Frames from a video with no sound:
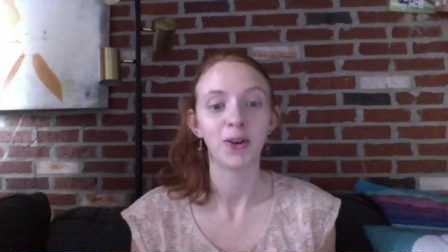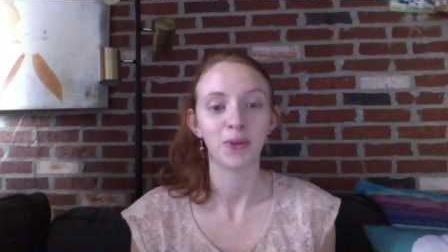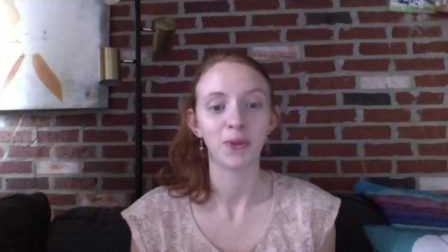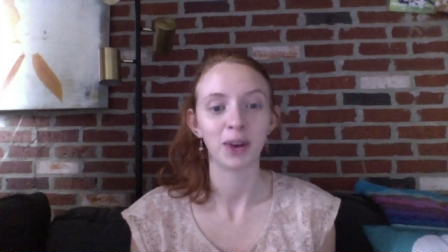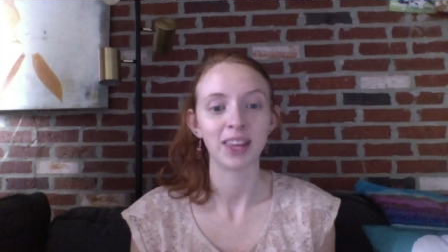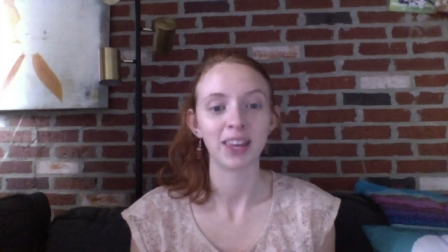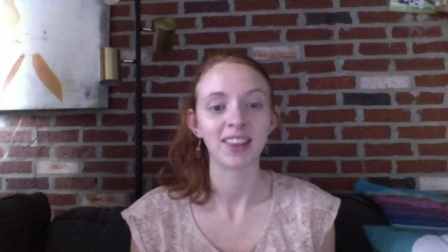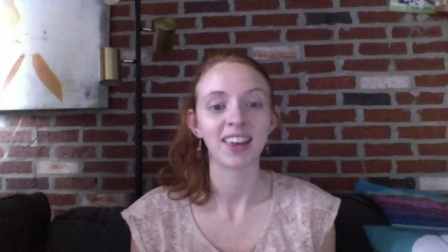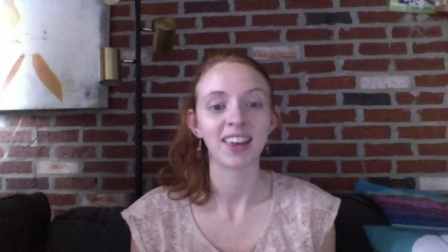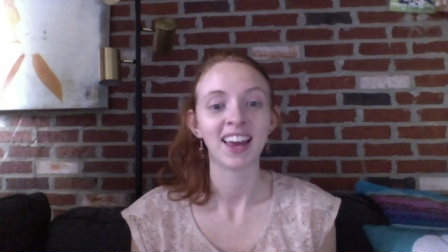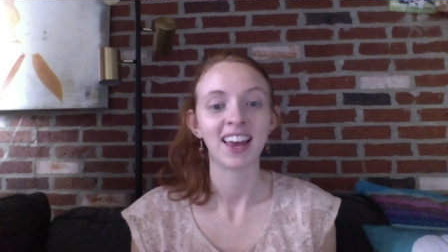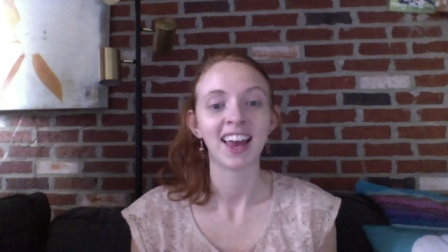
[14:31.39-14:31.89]

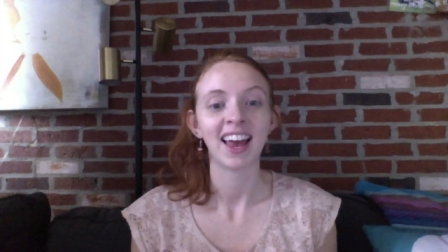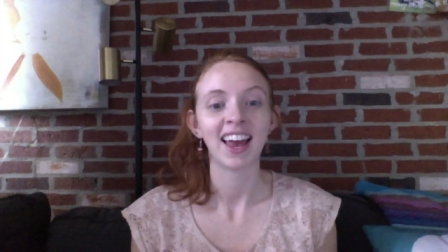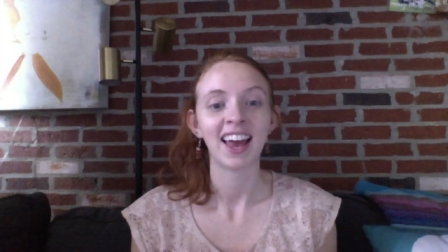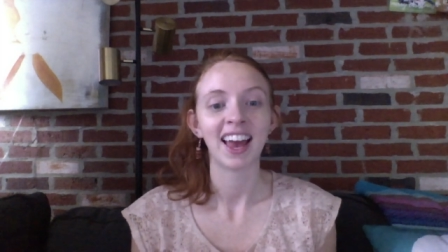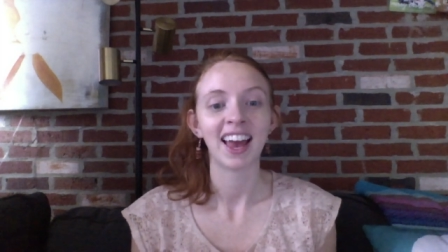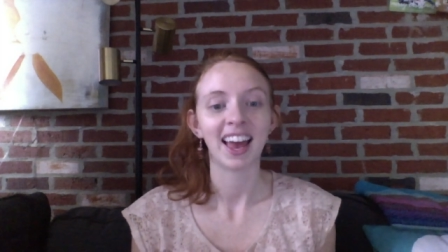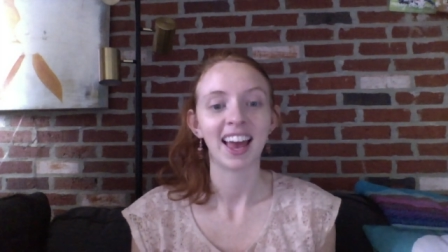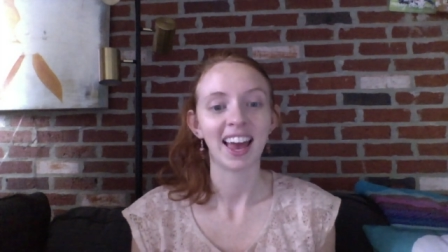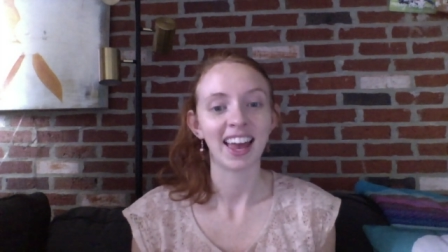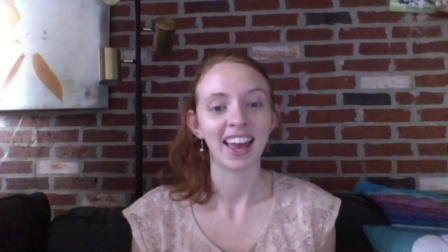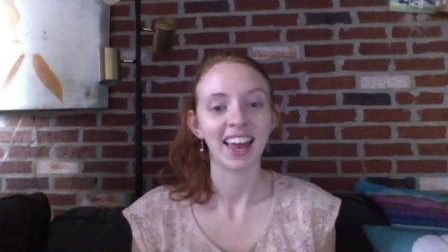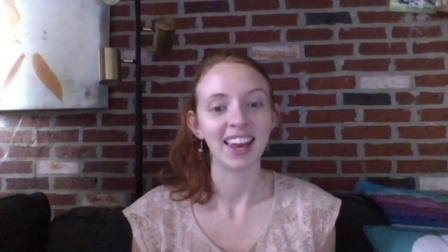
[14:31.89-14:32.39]
with
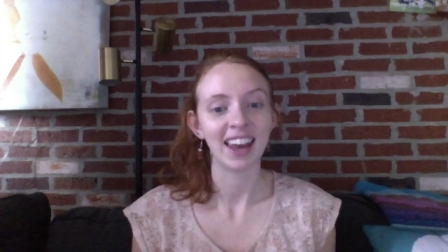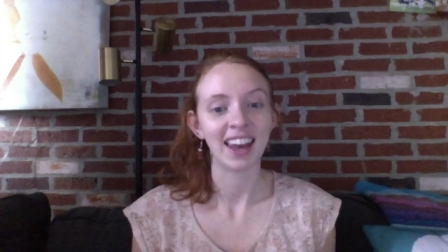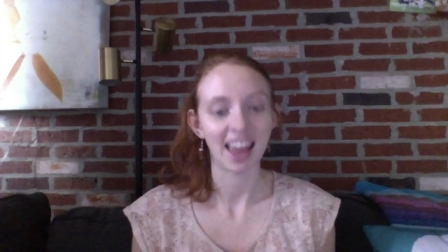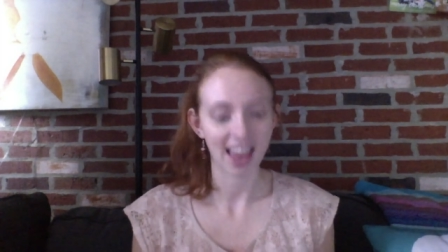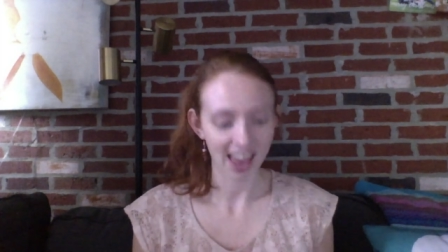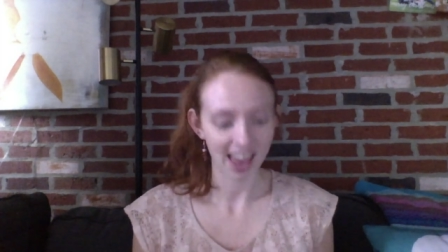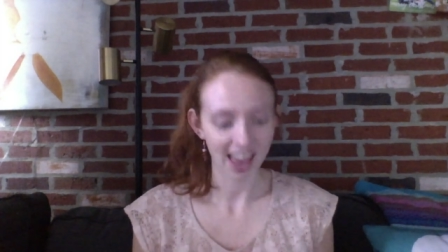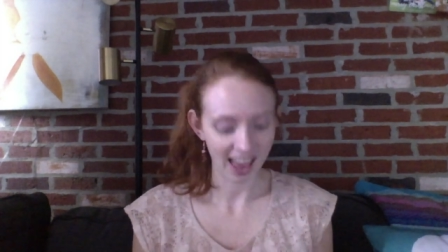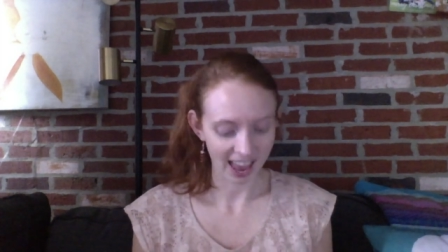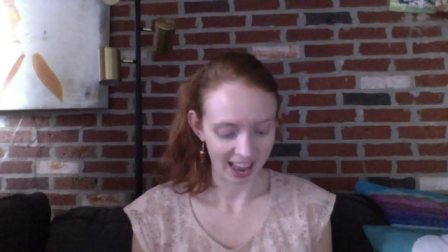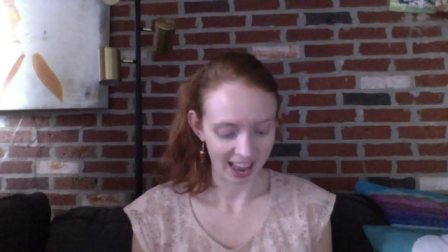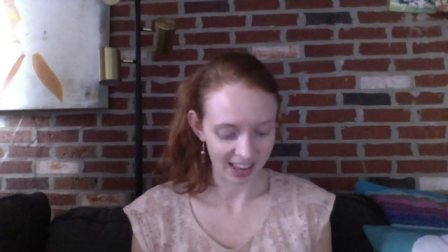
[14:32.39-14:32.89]
an
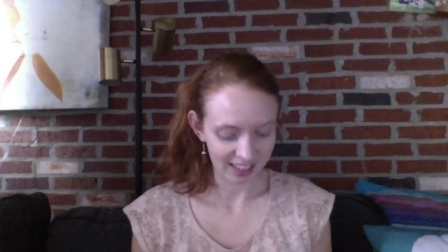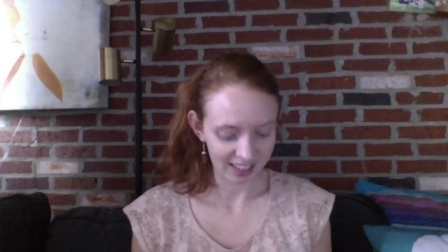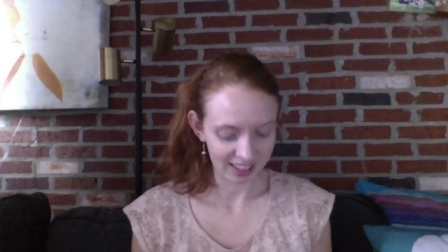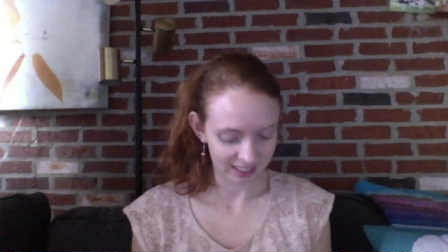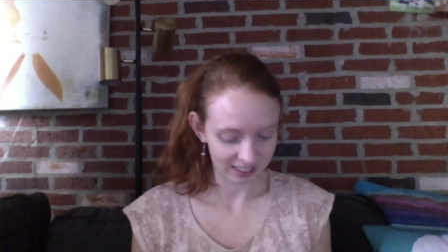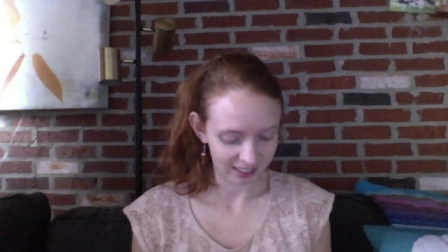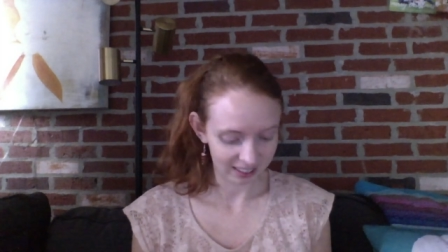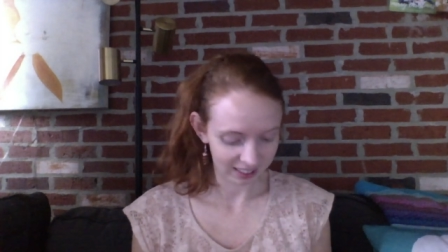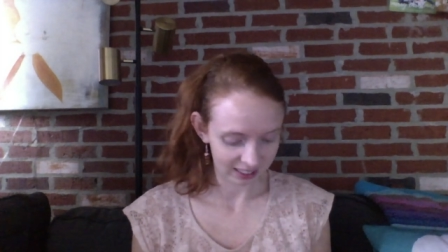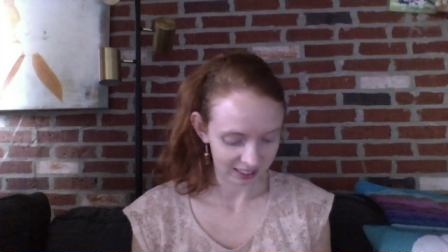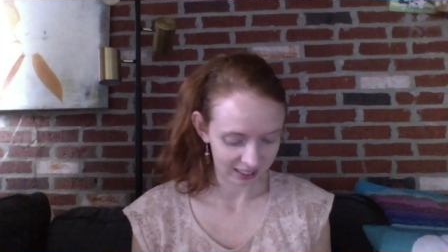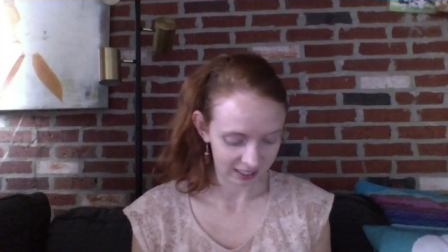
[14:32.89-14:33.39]

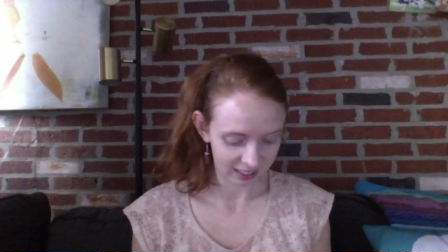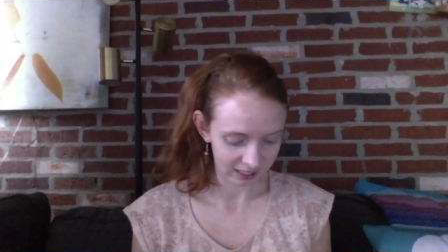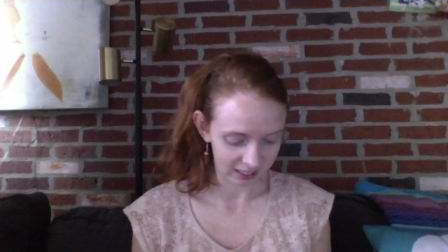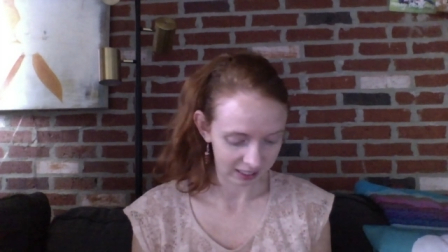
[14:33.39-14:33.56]
S.